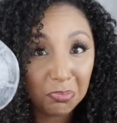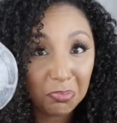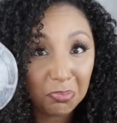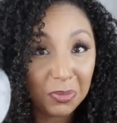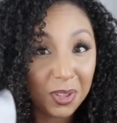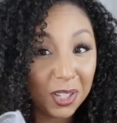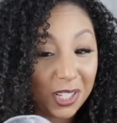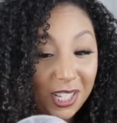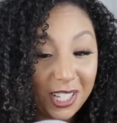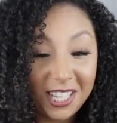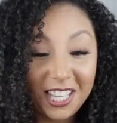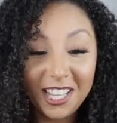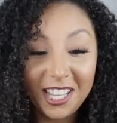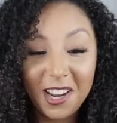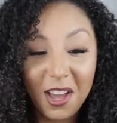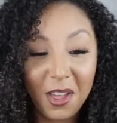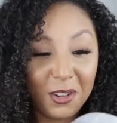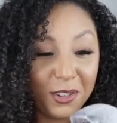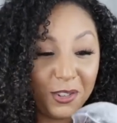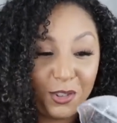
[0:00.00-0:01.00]
This is
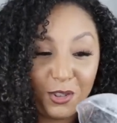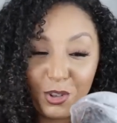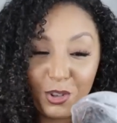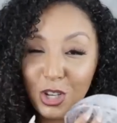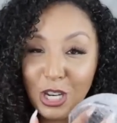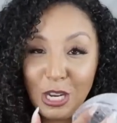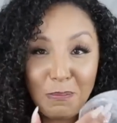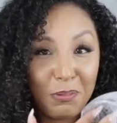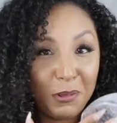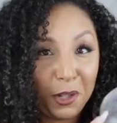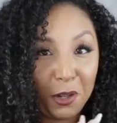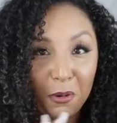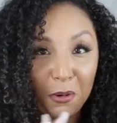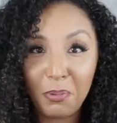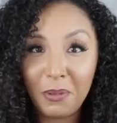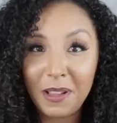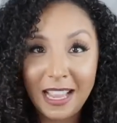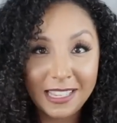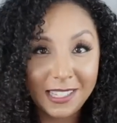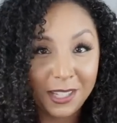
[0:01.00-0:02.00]
another cheap little
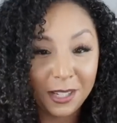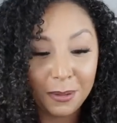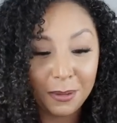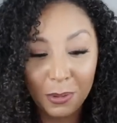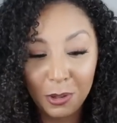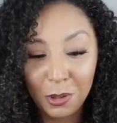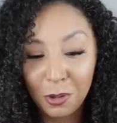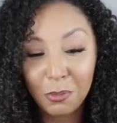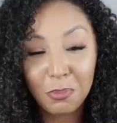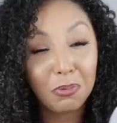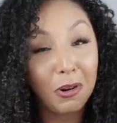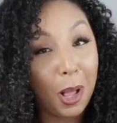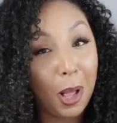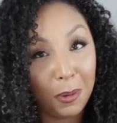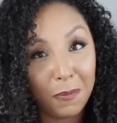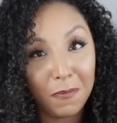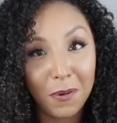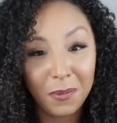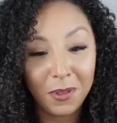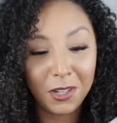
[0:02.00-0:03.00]
plastic bowl,
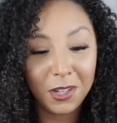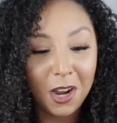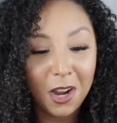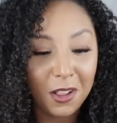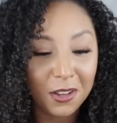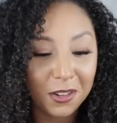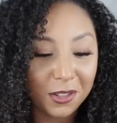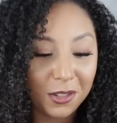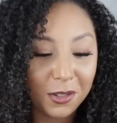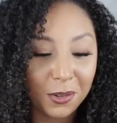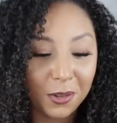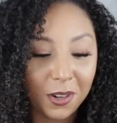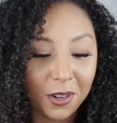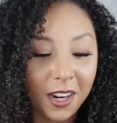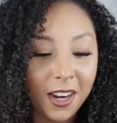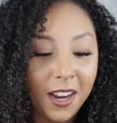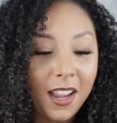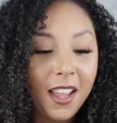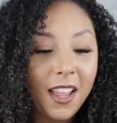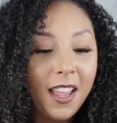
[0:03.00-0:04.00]
probably from the dollar
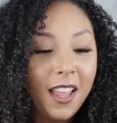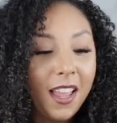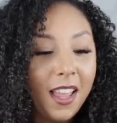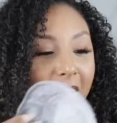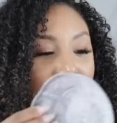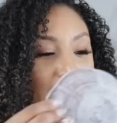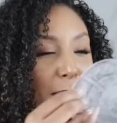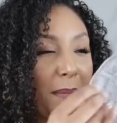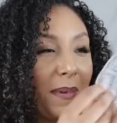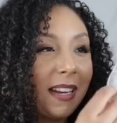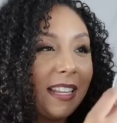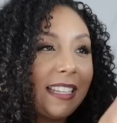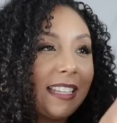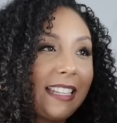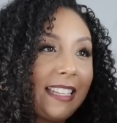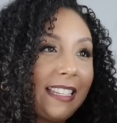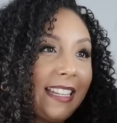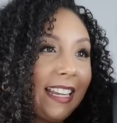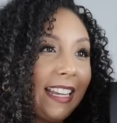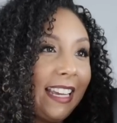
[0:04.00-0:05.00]
store. And I'm gonna
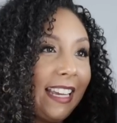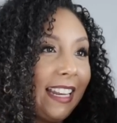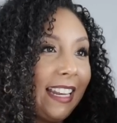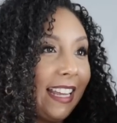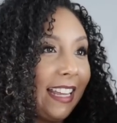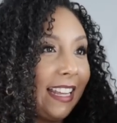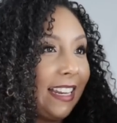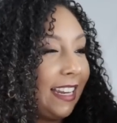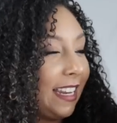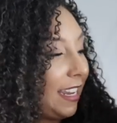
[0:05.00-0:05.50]
stick it in